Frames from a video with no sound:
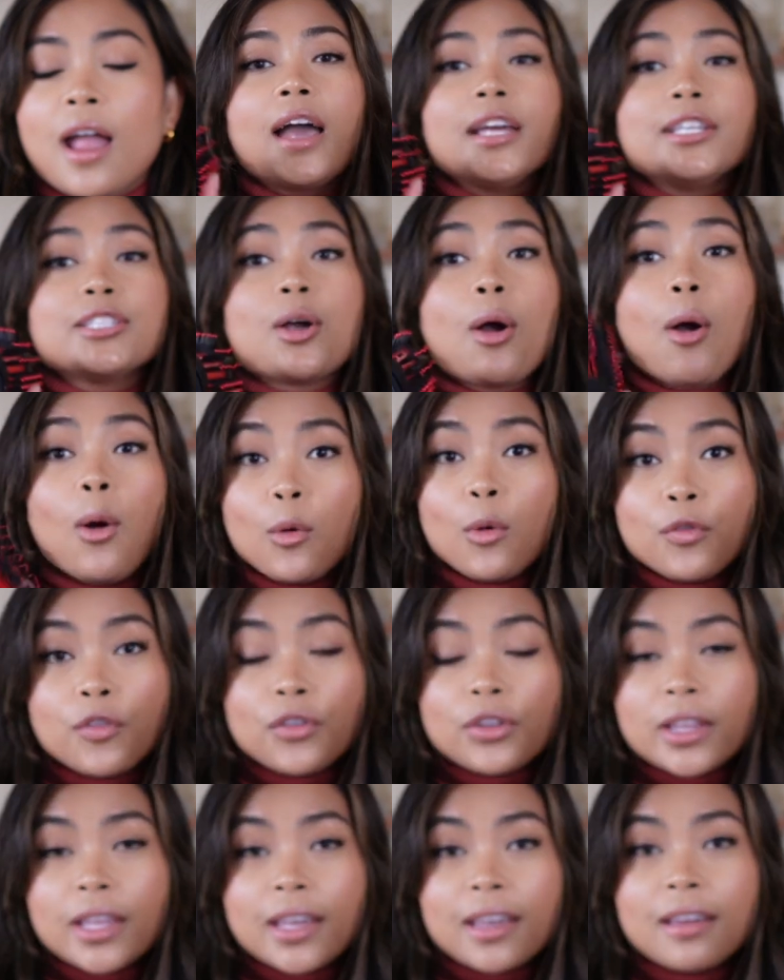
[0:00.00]
And
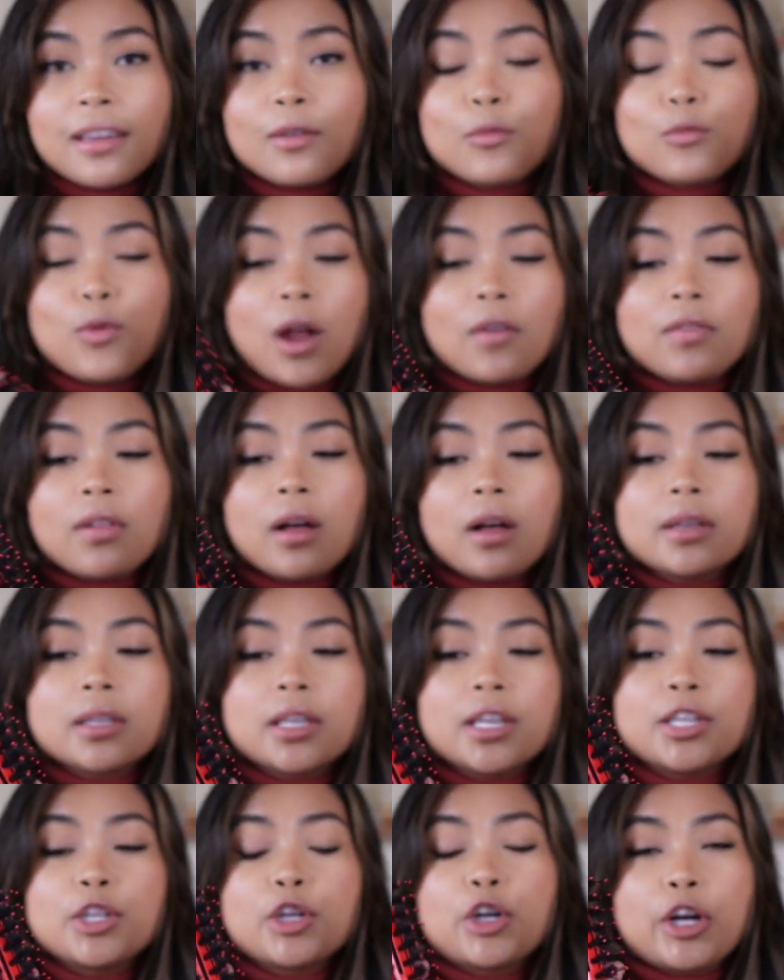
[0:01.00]
hopefully Revlon
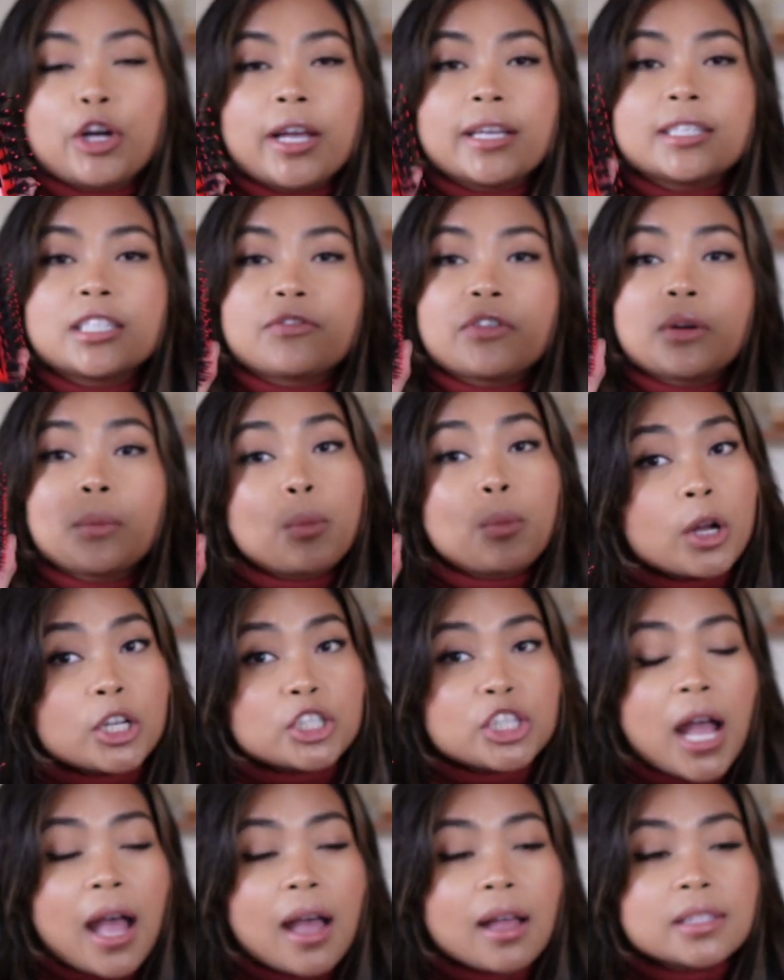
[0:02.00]
can create different
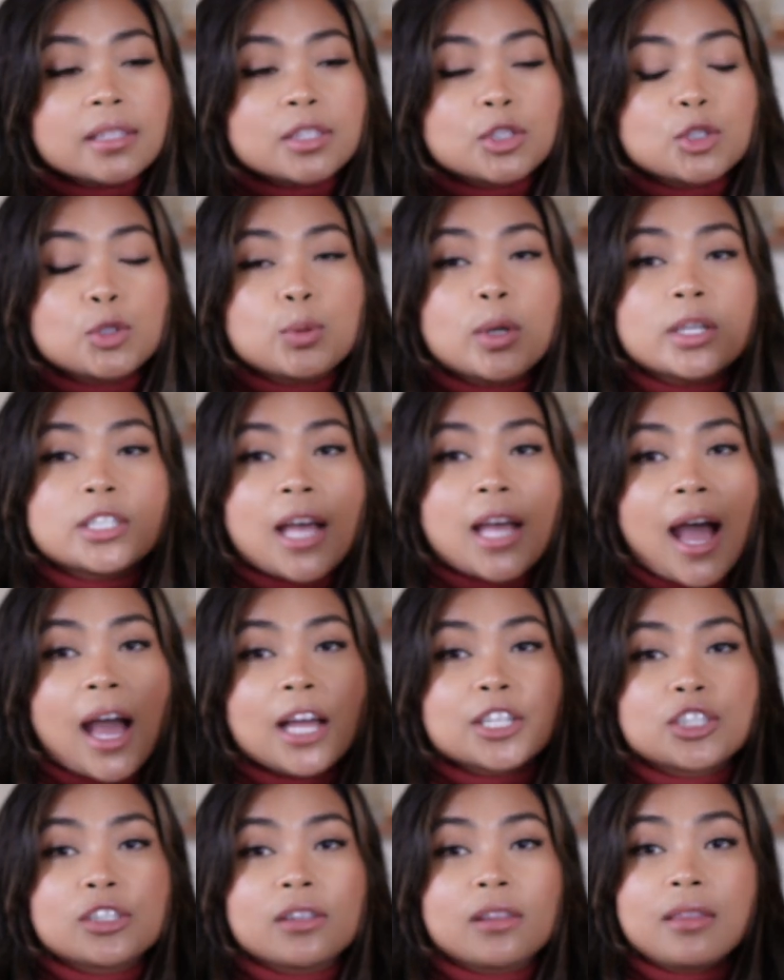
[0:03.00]
brush heads to
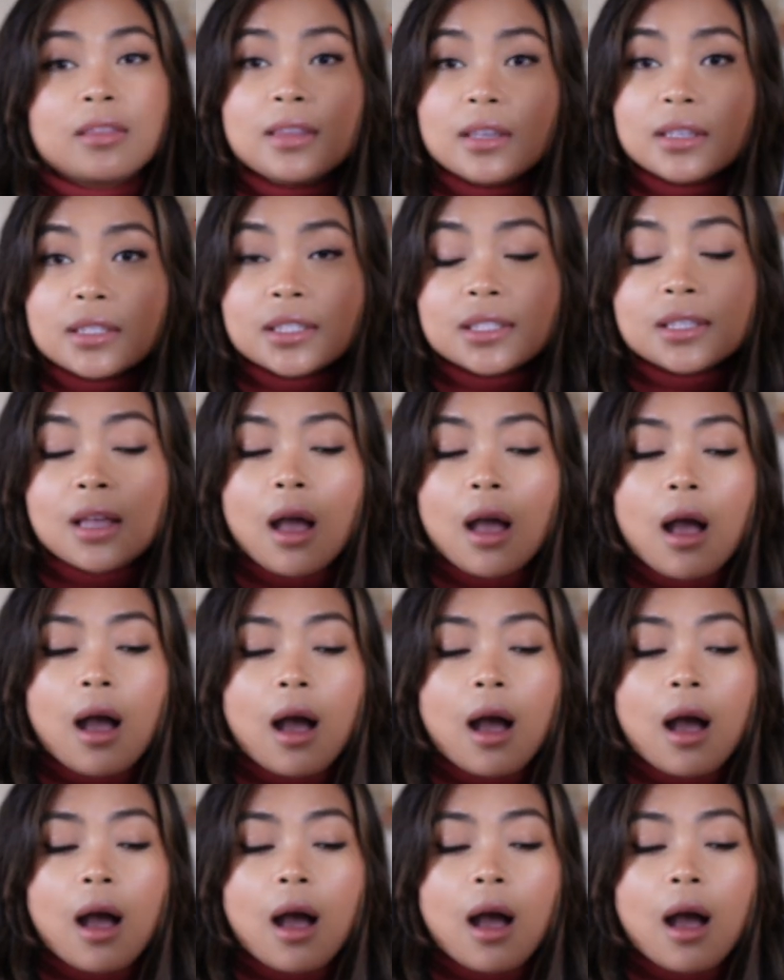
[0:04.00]
attach to this